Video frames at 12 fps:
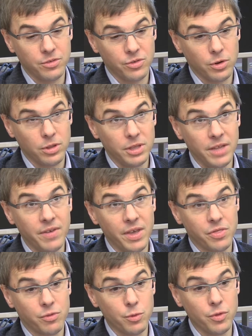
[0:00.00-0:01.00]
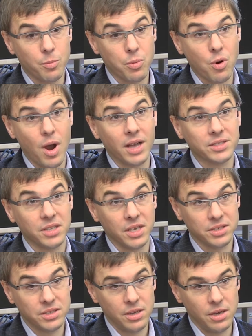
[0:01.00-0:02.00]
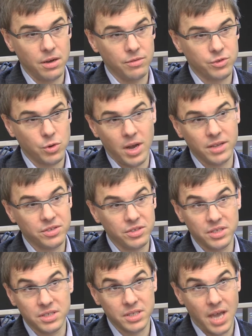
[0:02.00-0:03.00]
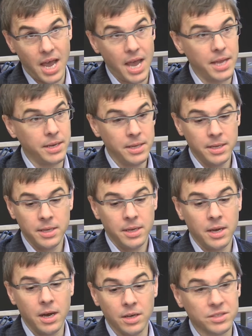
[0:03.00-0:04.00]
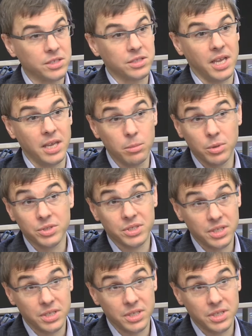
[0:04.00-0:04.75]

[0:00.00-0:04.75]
sort of living through the process of trying to design a sustainable